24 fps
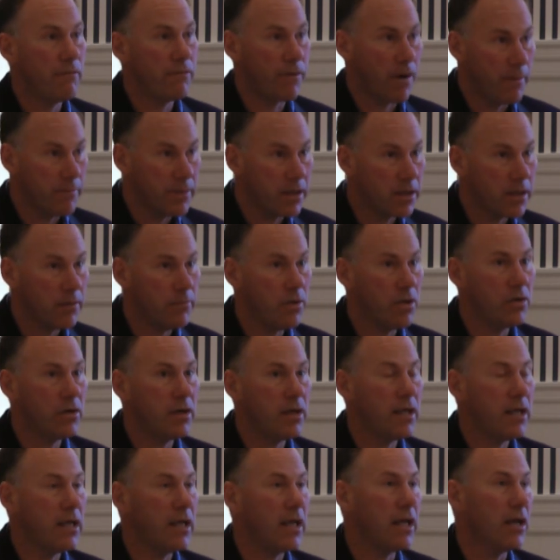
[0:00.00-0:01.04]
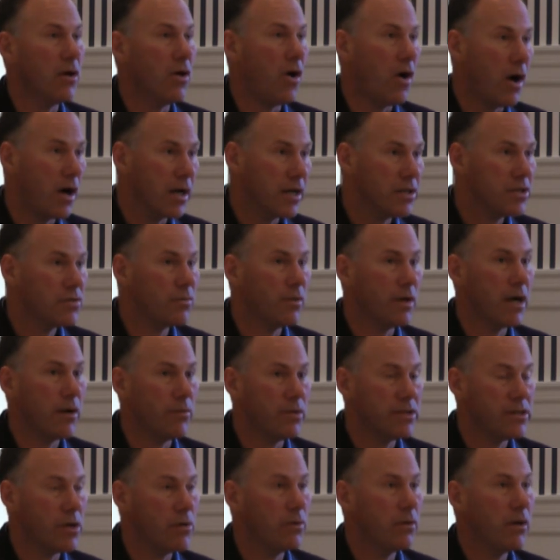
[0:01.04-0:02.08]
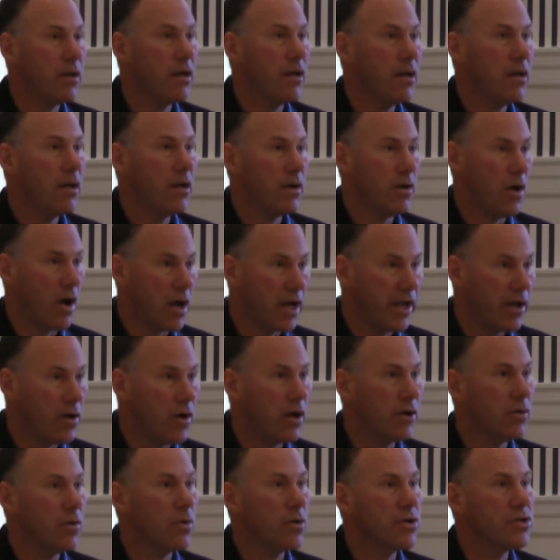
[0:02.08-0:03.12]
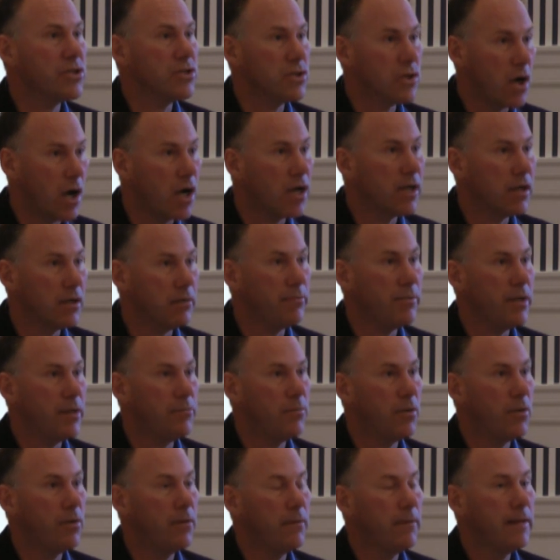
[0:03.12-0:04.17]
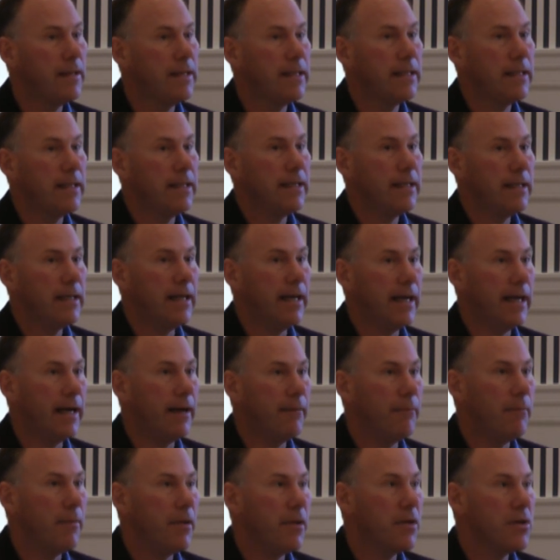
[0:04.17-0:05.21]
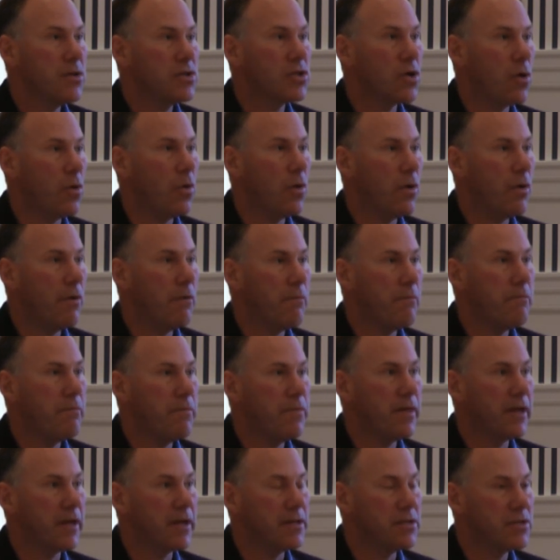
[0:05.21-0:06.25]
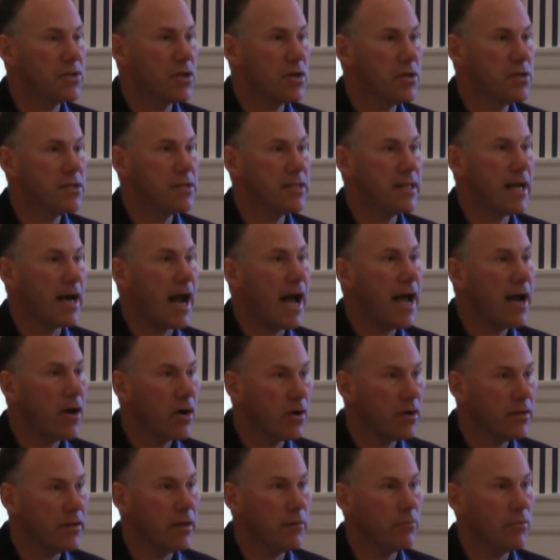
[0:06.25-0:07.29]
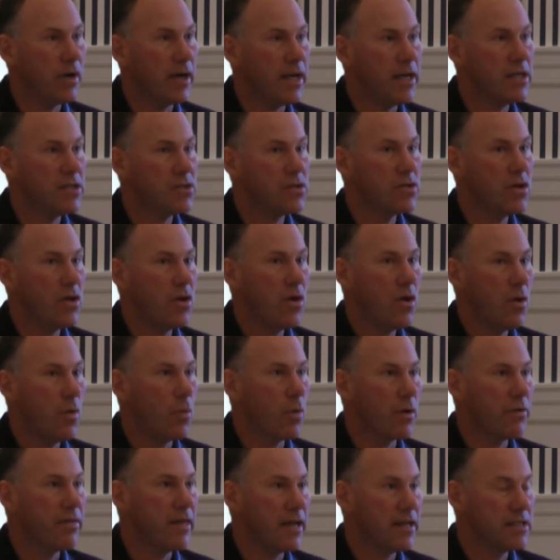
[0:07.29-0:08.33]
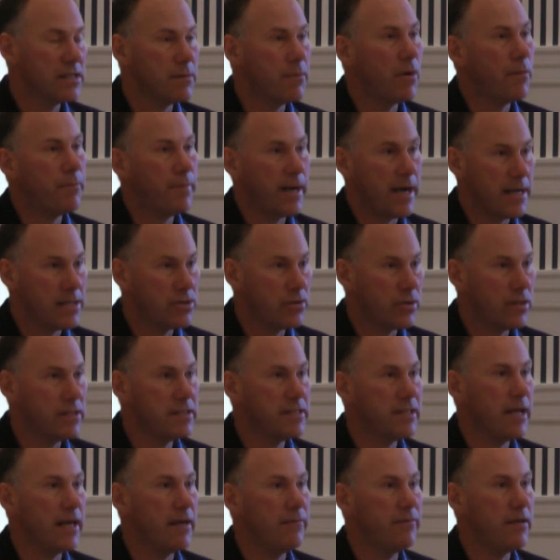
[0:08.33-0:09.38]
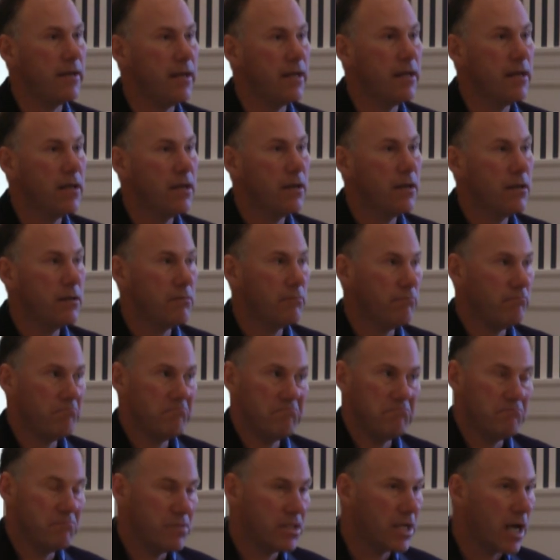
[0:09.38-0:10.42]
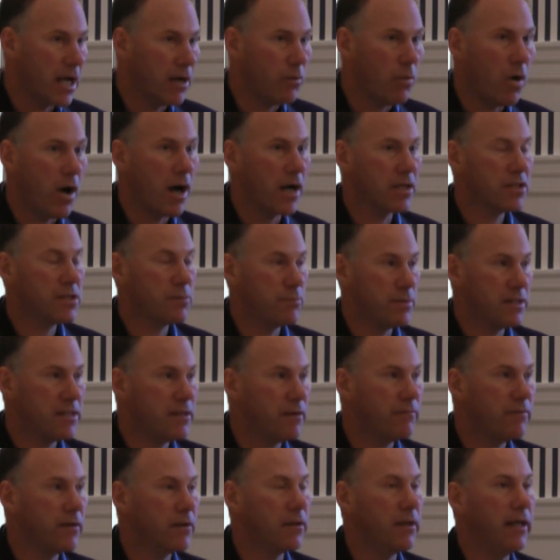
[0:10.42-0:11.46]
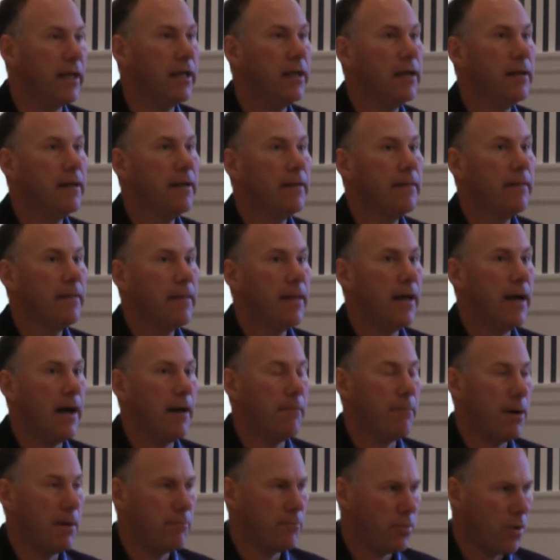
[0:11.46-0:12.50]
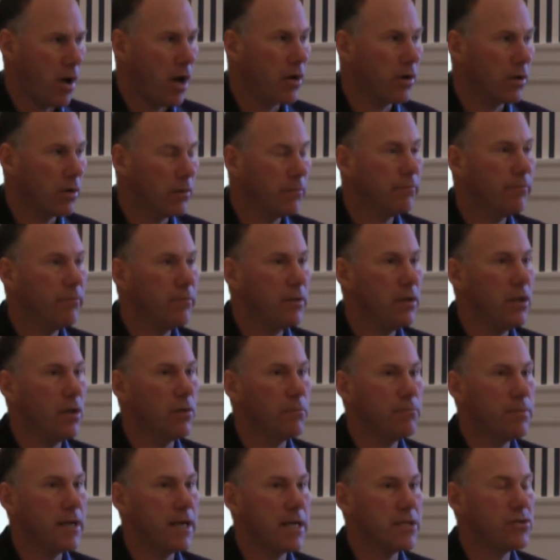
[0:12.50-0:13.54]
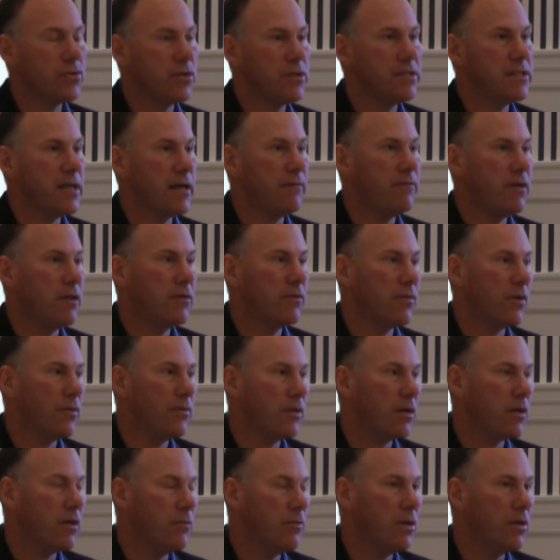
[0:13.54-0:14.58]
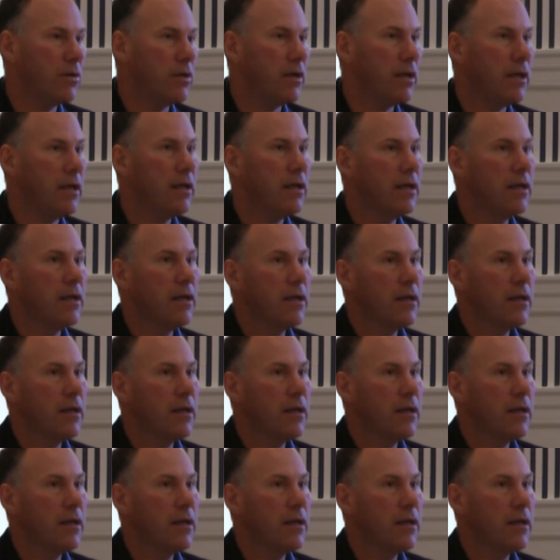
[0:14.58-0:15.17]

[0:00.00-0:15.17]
from the community in August when I was out knocking on doors and talking to people. So the concerns that I heard them raise were things about pedestrian safety, sidewalks specifically, but broader, pedestrian safety throughout the community.